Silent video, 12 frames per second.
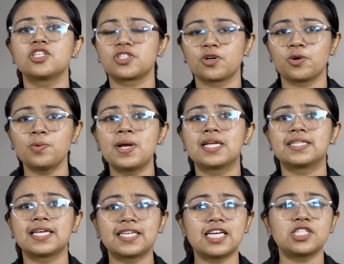So,
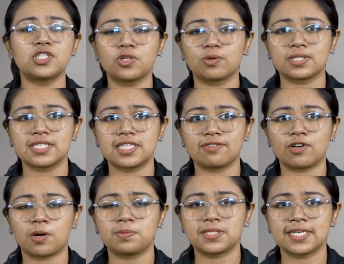the key to growth in
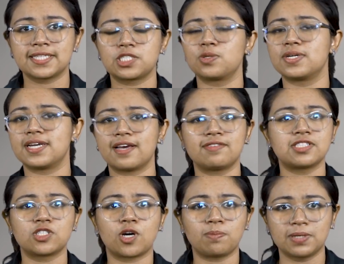DevOps is to never
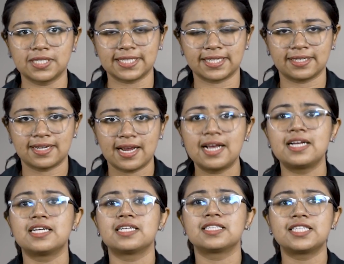stop learning.
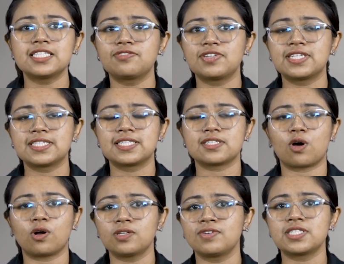This field is
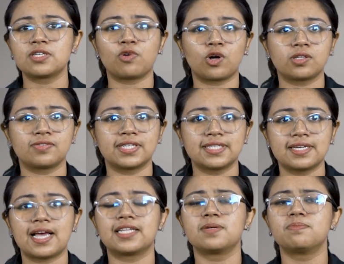always evolving,
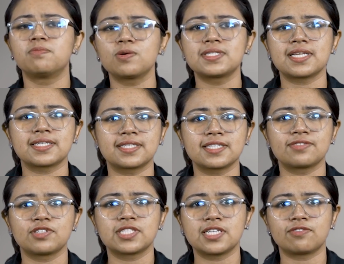and the most
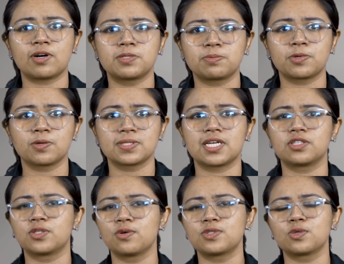successful DevOps pros are
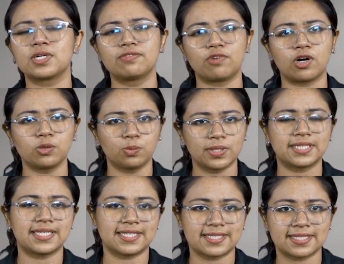those who evolve with
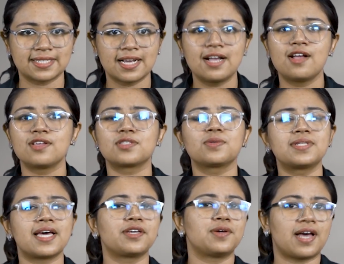it. So
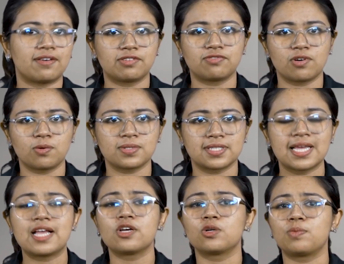there you have it, folks.
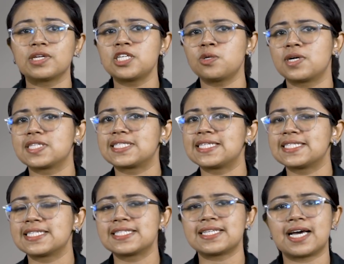Whether you're a seasoned